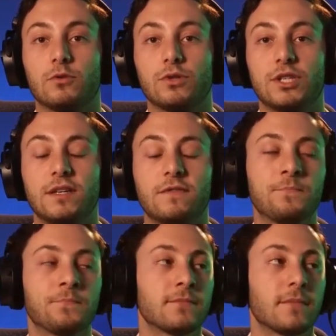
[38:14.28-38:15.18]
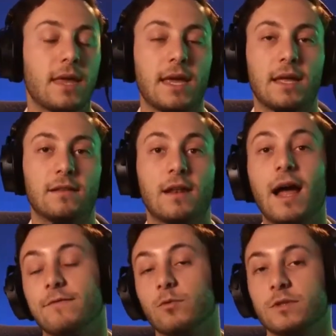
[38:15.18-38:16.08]
achieve, and not
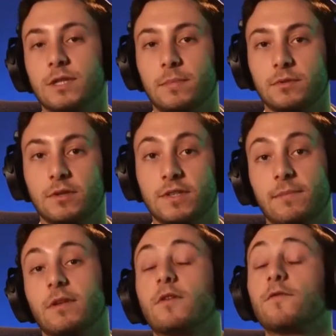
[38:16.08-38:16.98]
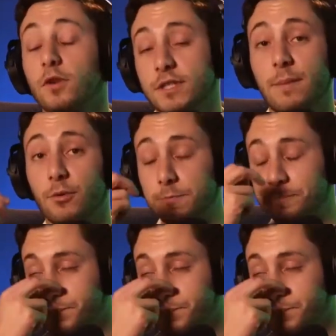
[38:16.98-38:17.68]
everyone's going to be able to do the same. So, like, for example,